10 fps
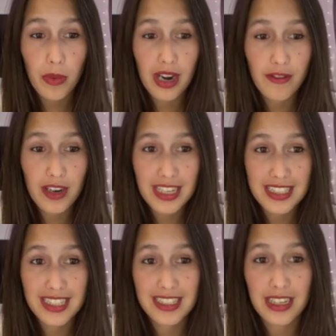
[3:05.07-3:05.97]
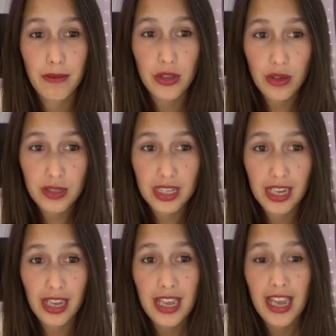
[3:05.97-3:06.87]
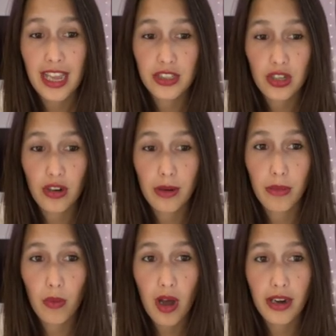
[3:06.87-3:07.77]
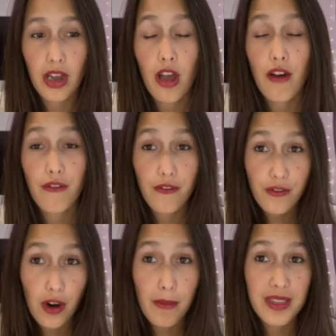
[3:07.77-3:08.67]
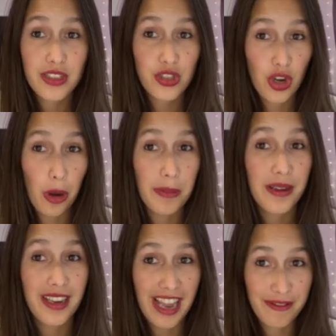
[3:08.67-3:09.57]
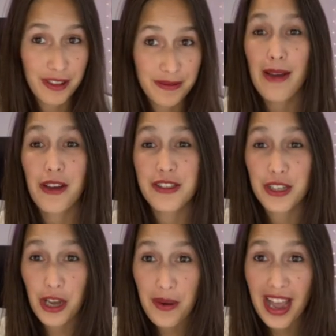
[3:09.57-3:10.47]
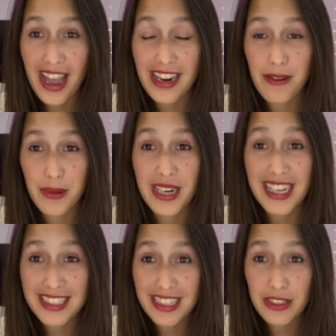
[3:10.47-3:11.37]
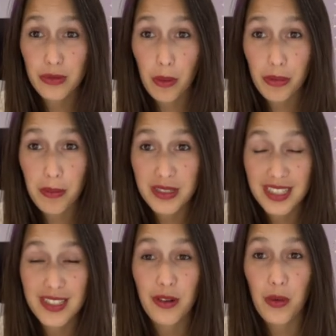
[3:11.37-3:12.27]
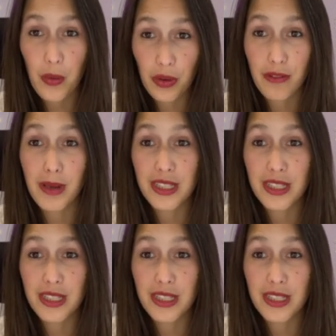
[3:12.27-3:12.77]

whatever instance I'm using in slot number 1 from this top level. I'm going to go ahead and put instance swap properties on all of my